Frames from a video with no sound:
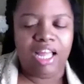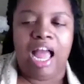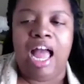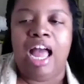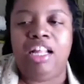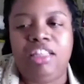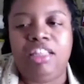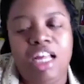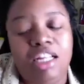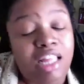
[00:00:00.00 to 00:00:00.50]
I
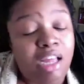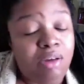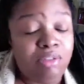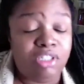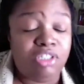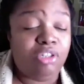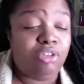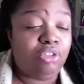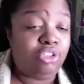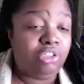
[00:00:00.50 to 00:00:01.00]
thought that was a
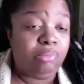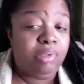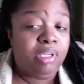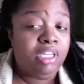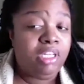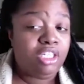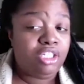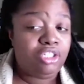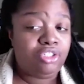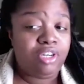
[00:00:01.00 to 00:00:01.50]
social
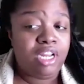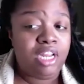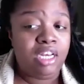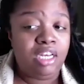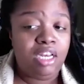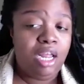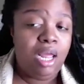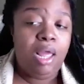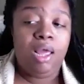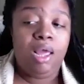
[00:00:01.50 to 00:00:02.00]
media trend,
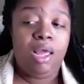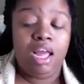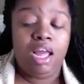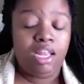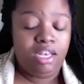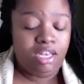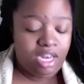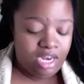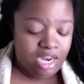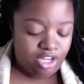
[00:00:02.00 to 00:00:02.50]
and
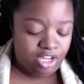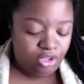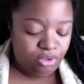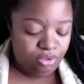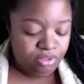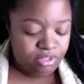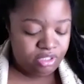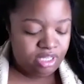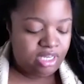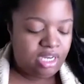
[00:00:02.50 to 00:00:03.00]
then I
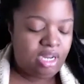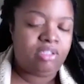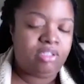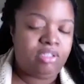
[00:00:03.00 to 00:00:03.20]
used it, and I was